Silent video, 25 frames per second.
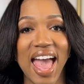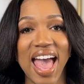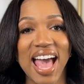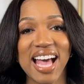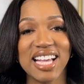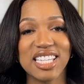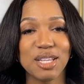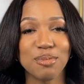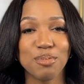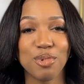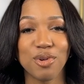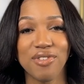
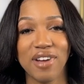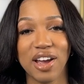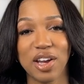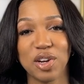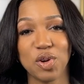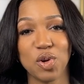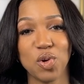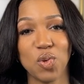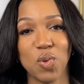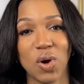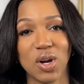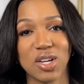As a provider
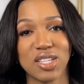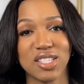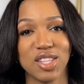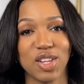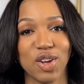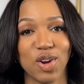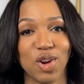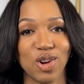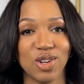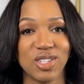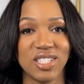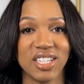who works in the
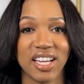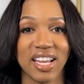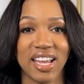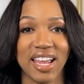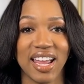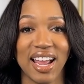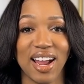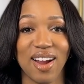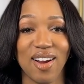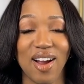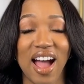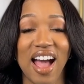urgent
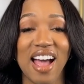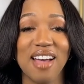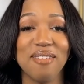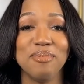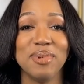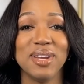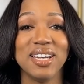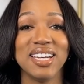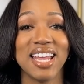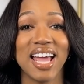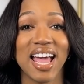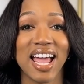care, I've
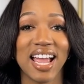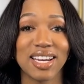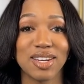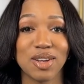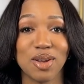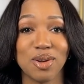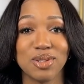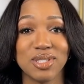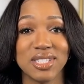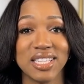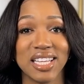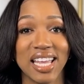been
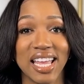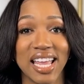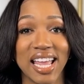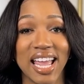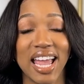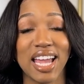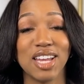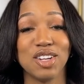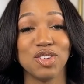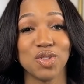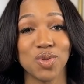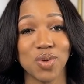diagnosing
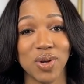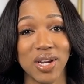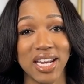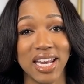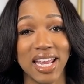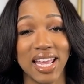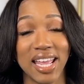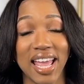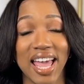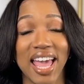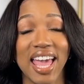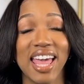and
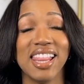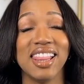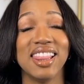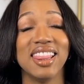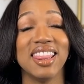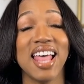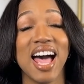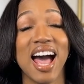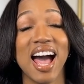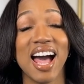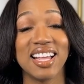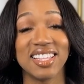treating a
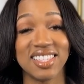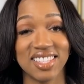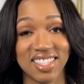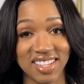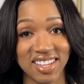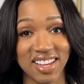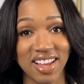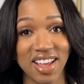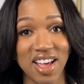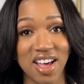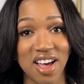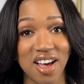lot
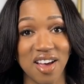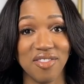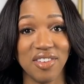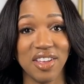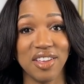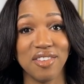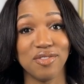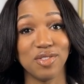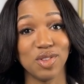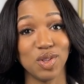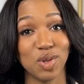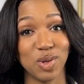of
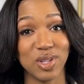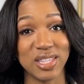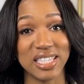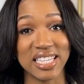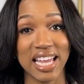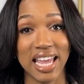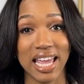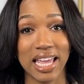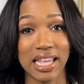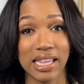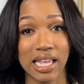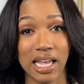influenza
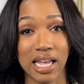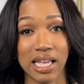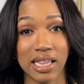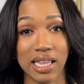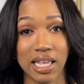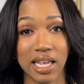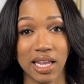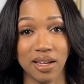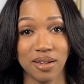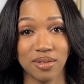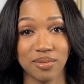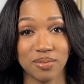A
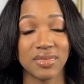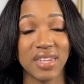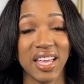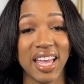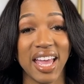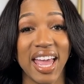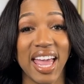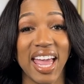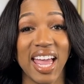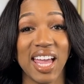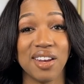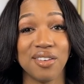lately.
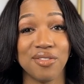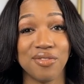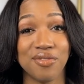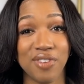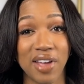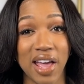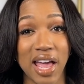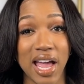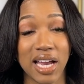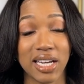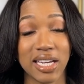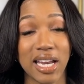In
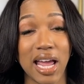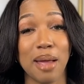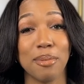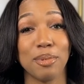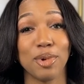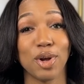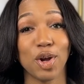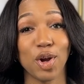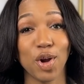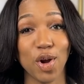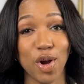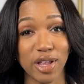fact, I'm
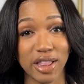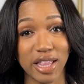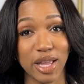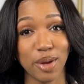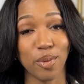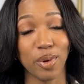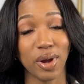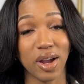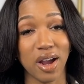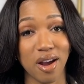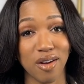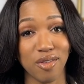currently
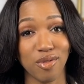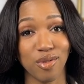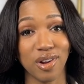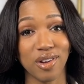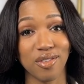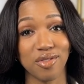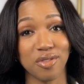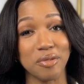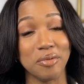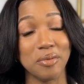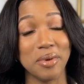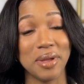recovering
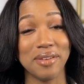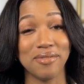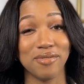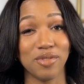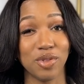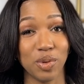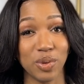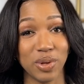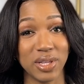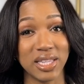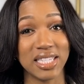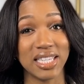from
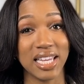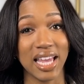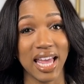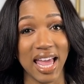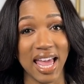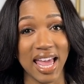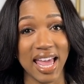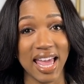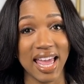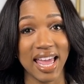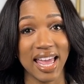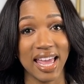influenza
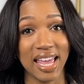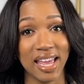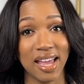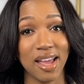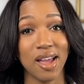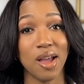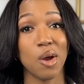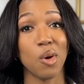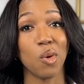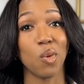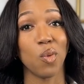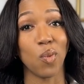A
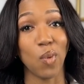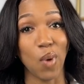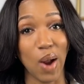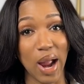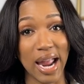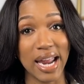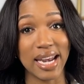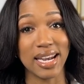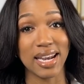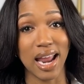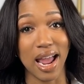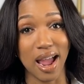
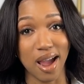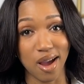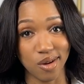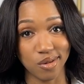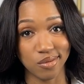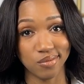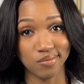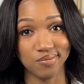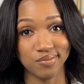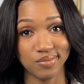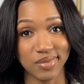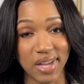right
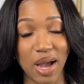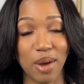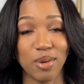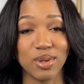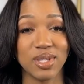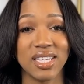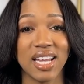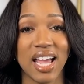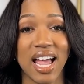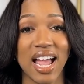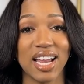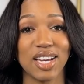now. I
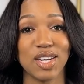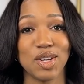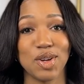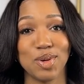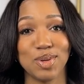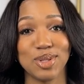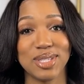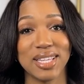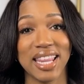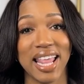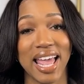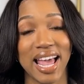was
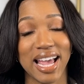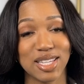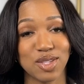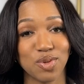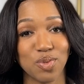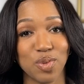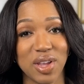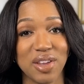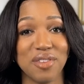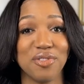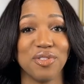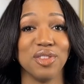diagnosed
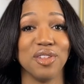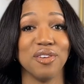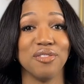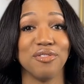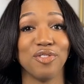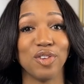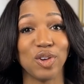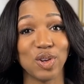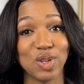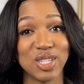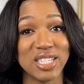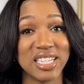last week for the
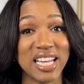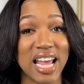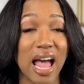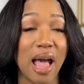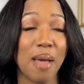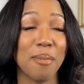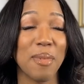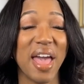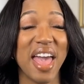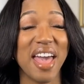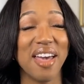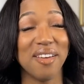first
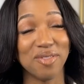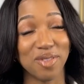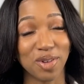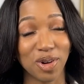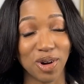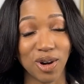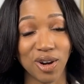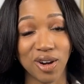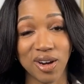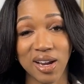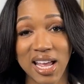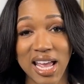time
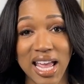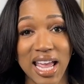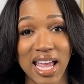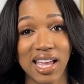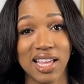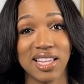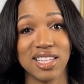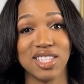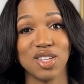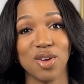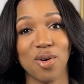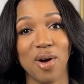ever,
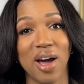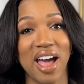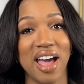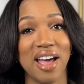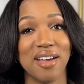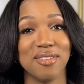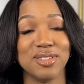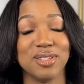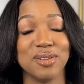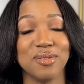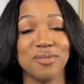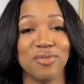and so I
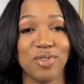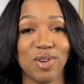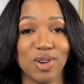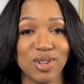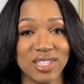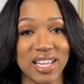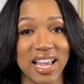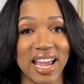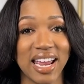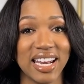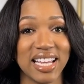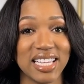have some
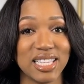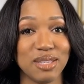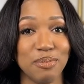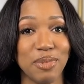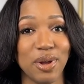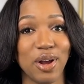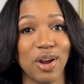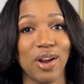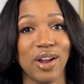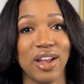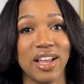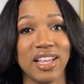firsthand
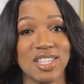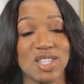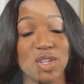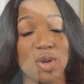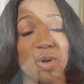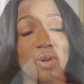experience